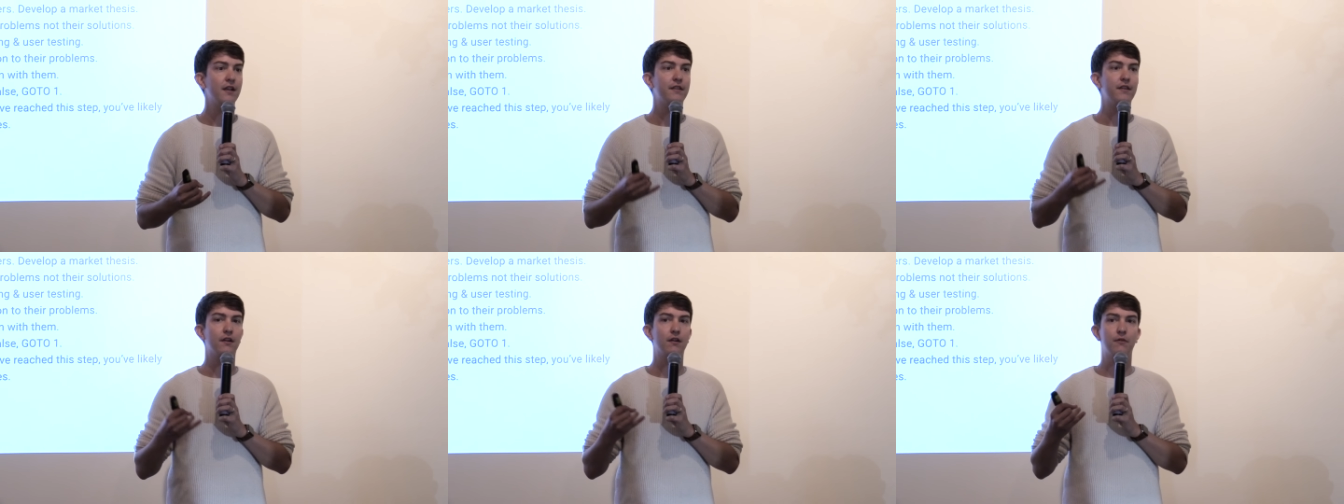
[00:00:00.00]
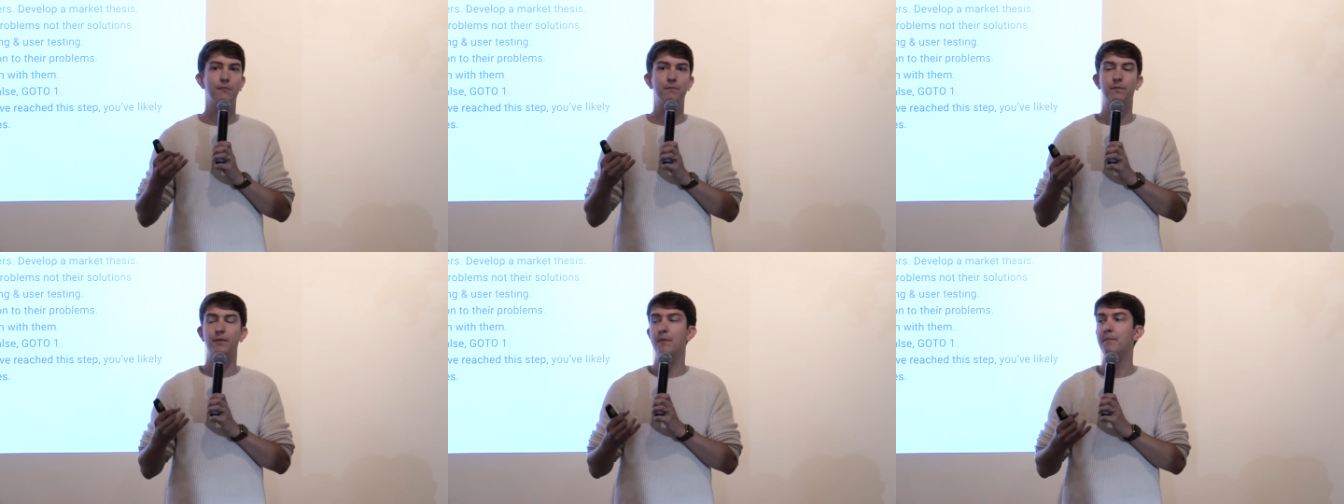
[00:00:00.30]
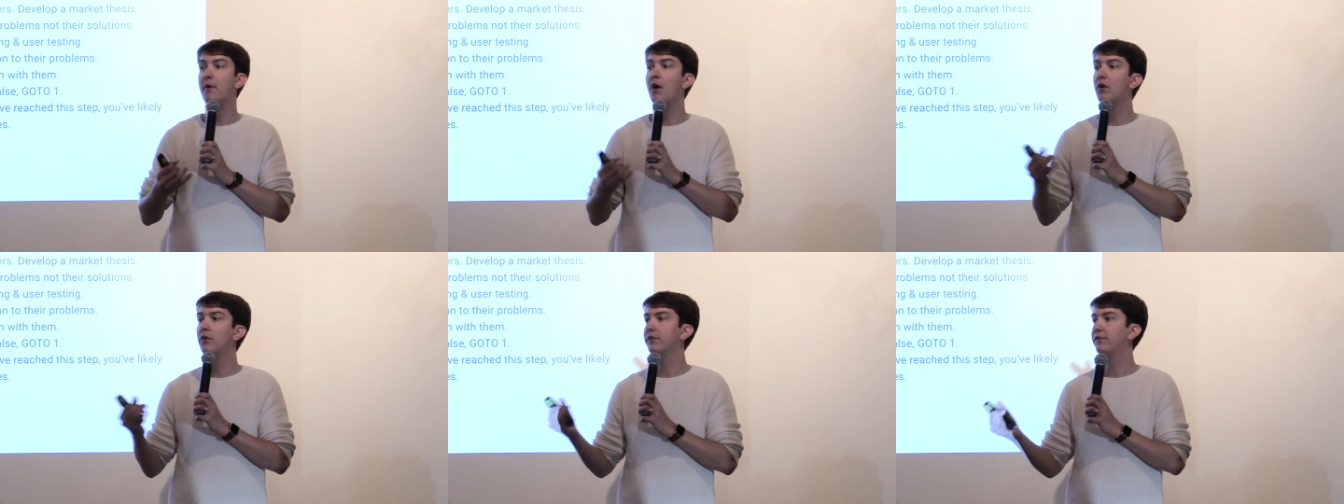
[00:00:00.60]
their
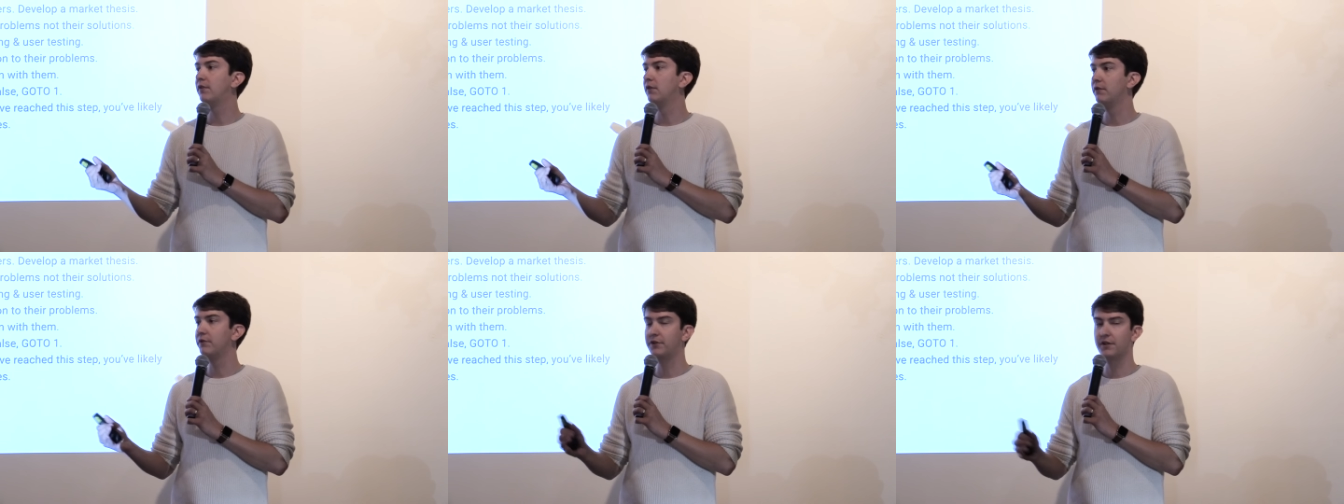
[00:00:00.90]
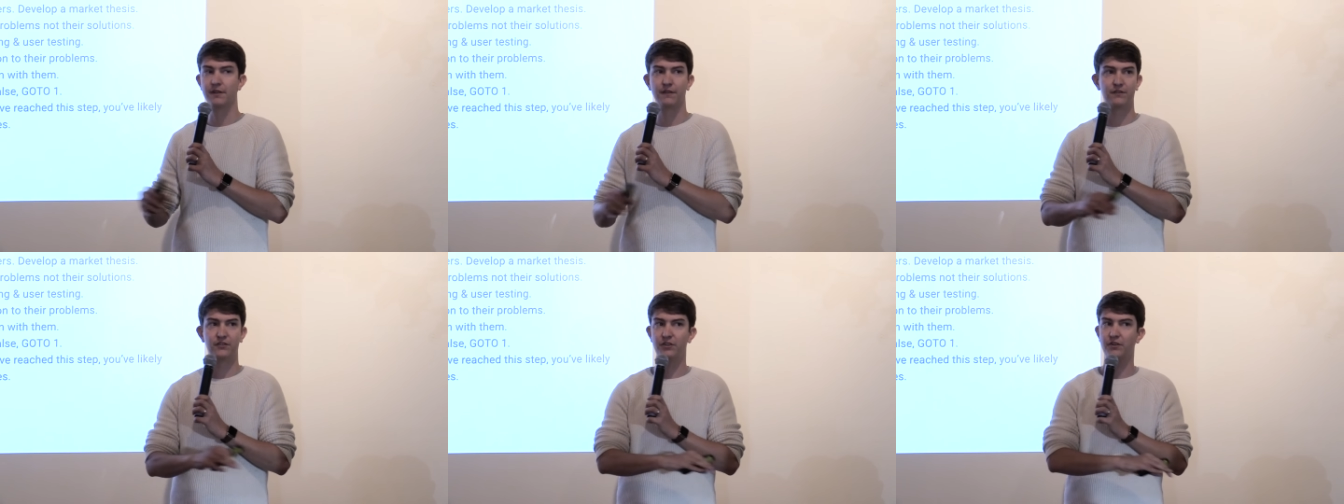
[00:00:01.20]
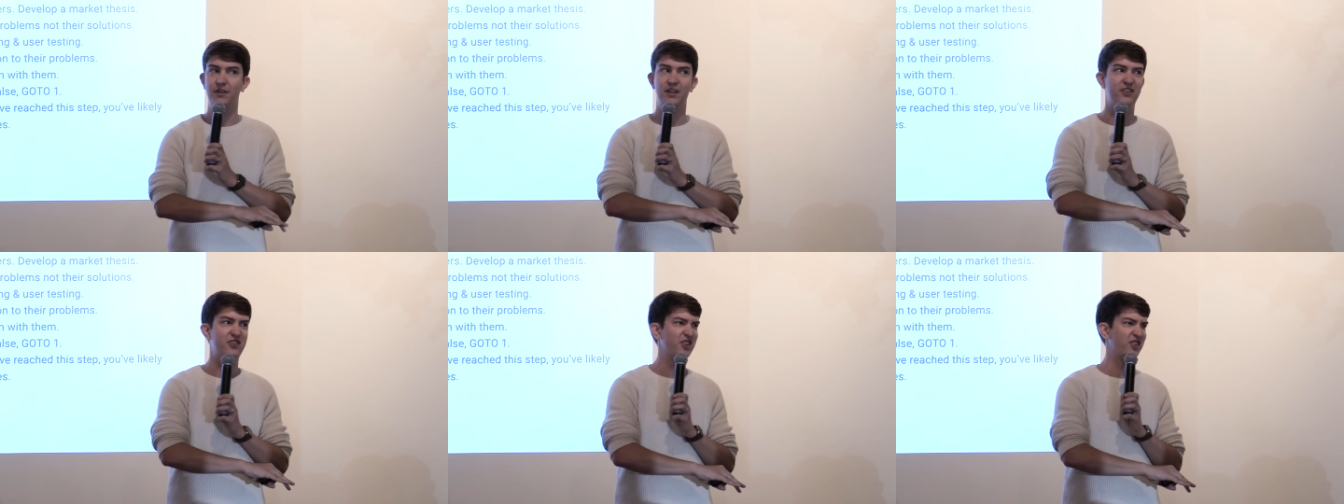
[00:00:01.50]
proposed solutions,
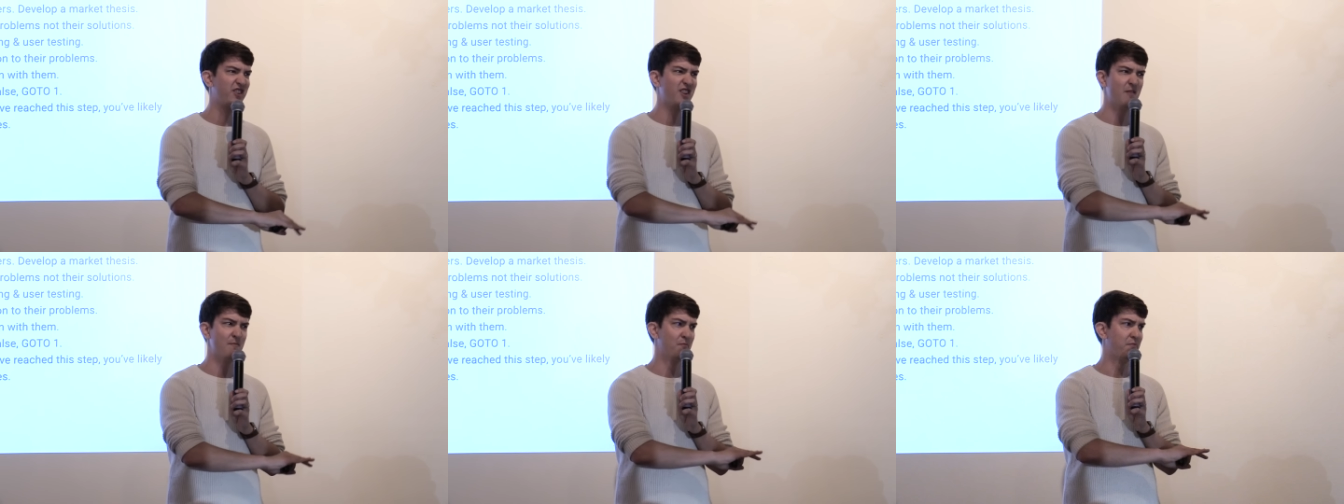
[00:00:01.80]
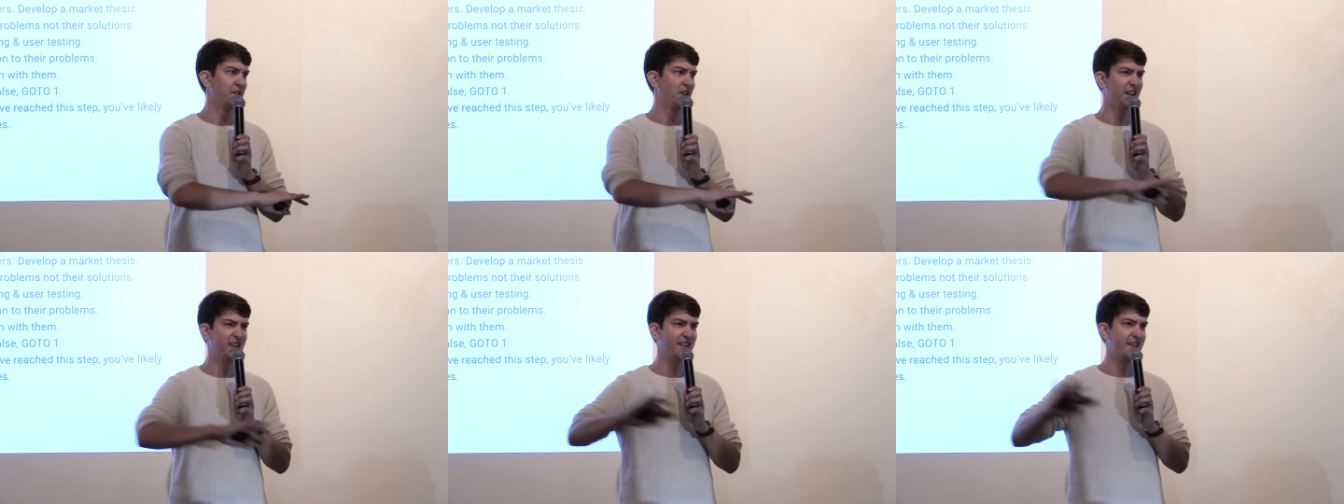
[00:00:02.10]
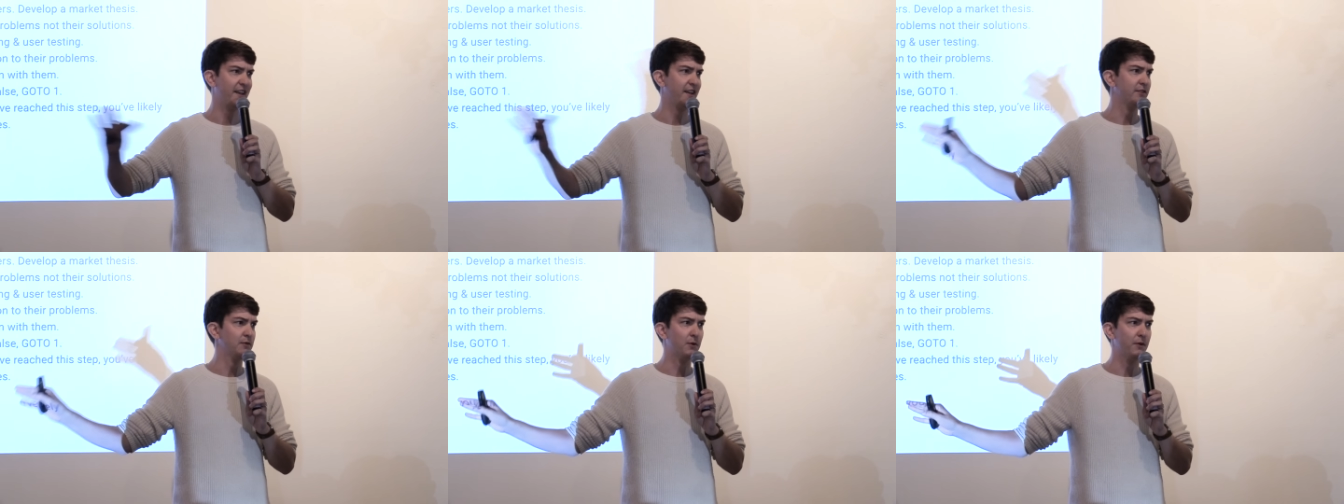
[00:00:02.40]
you could just
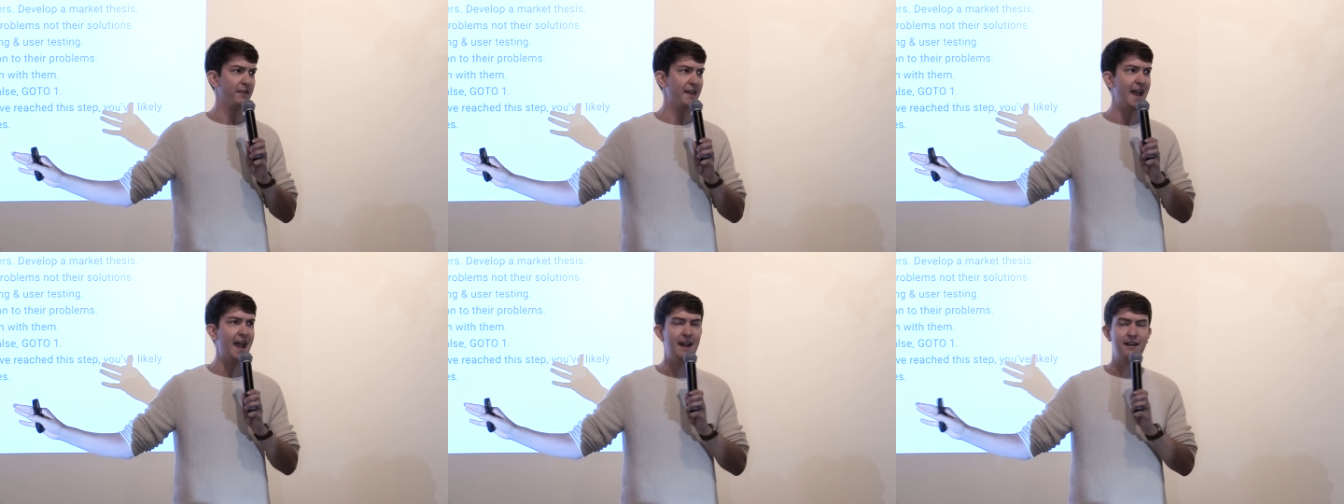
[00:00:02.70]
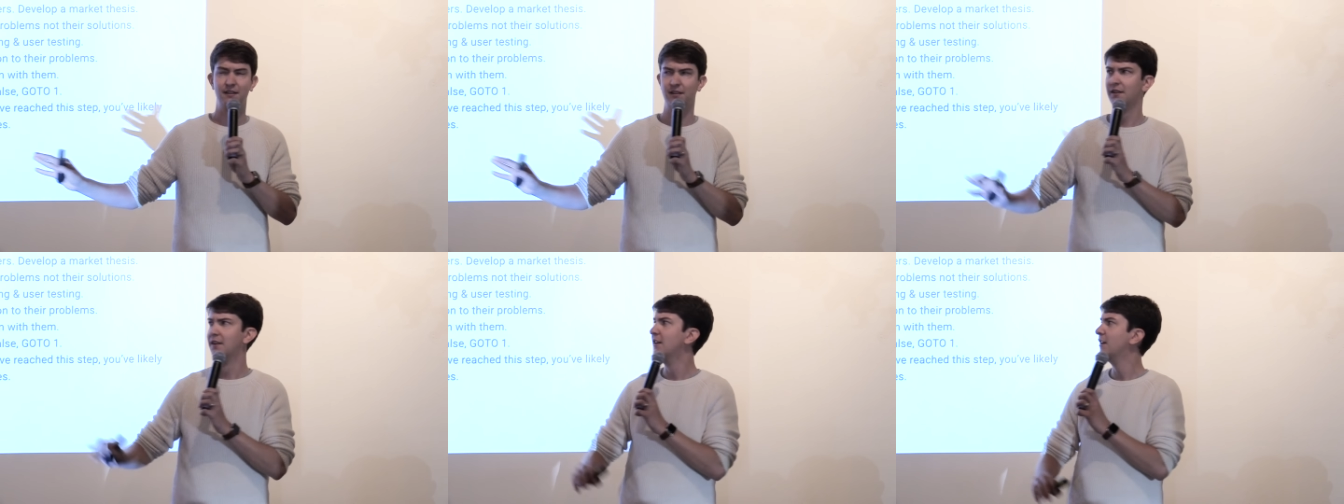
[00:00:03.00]
completely ignore that